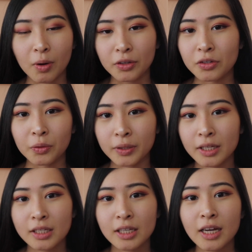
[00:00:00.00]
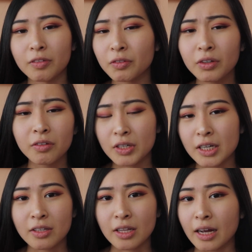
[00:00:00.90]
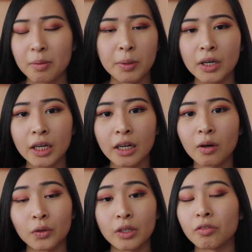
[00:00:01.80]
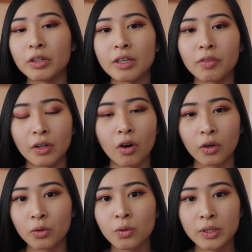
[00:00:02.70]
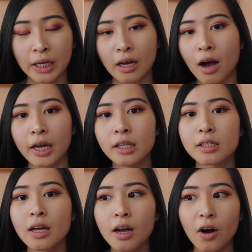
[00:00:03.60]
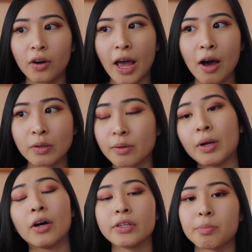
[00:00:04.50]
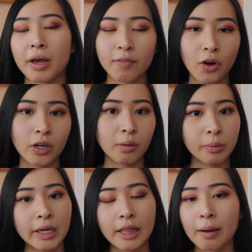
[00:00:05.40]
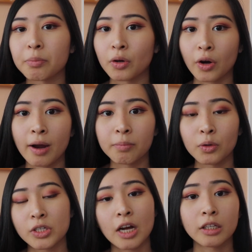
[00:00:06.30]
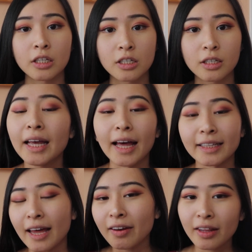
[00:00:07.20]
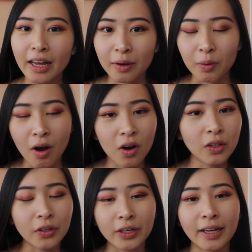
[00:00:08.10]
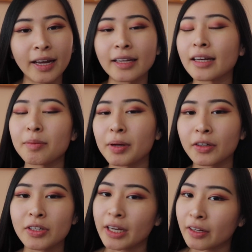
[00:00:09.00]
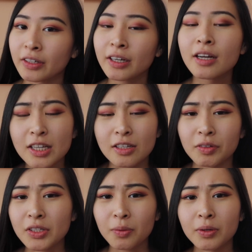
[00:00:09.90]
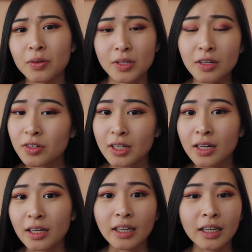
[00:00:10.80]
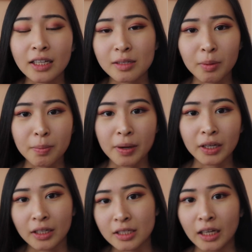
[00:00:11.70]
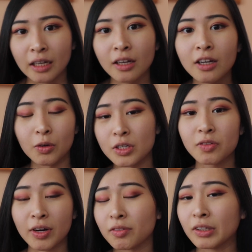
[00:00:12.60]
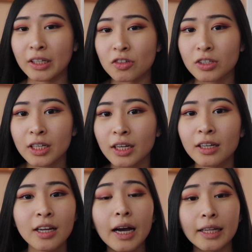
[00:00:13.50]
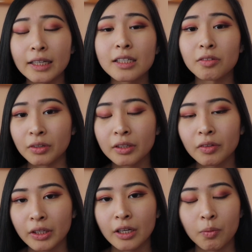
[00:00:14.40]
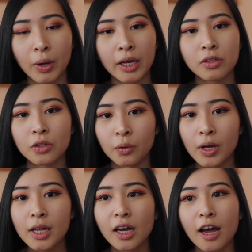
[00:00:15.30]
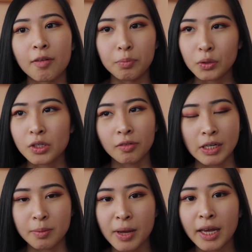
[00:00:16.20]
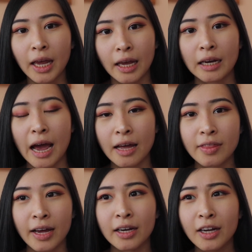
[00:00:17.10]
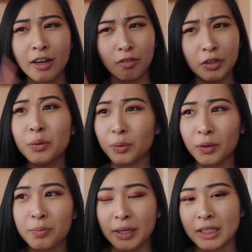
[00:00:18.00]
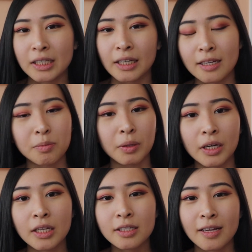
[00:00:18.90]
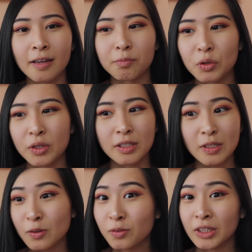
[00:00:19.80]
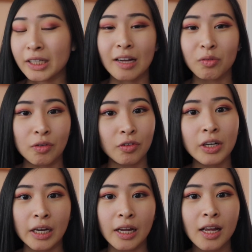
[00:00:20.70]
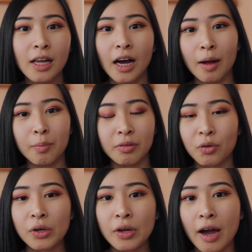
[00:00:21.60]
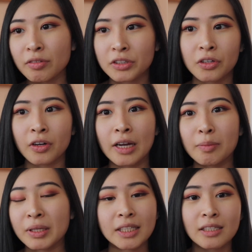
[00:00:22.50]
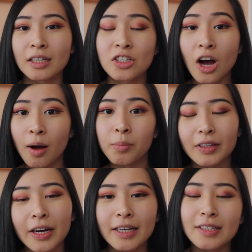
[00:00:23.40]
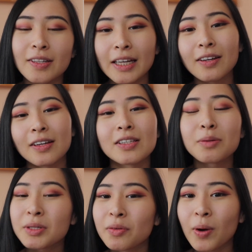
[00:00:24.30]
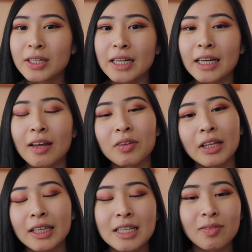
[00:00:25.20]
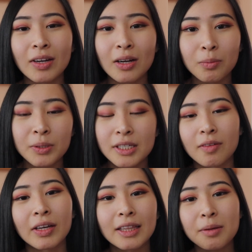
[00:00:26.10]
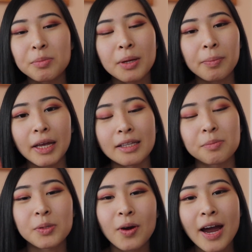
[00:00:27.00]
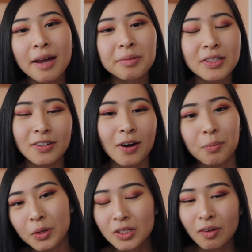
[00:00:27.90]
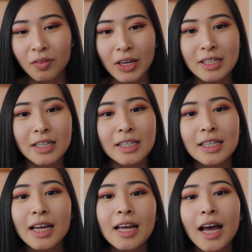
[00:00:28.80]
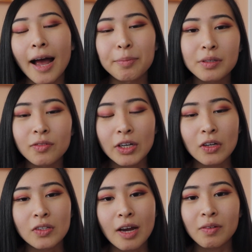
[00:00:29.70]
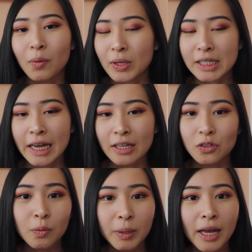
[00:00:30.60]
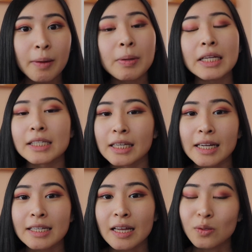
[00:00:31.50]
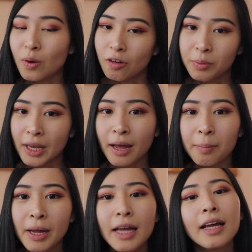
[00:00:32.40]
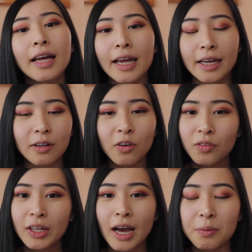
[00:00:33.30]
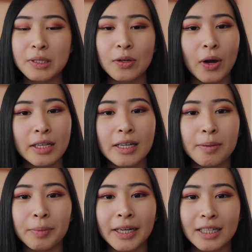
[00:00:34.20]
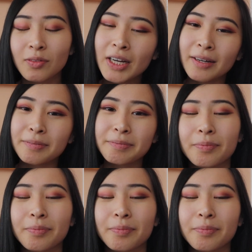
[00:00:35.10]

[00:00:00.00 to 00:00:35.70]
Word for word: while you're doing this, feel free to reach out to that community or read different articles and guides on how someone else may have already completed that program or challenge. At the end of the day, we're all learning and getting better together. So if you're someone who's interested in getting into bug bounty hunting or just found it really interesting, I think it's a really, really good way to kind of boost your resume and add that real world pen testing experience that you can still really get for free before you ever start a pen testing job. Alright, so thank you guys so much for watching. If you like this video, please give it a thumbs up and subscribe and turn on post notifications. I post videos every Wednesday at 2 p.m. and Sundays at 12 p.m. and hopefully I will see you guys in my next video.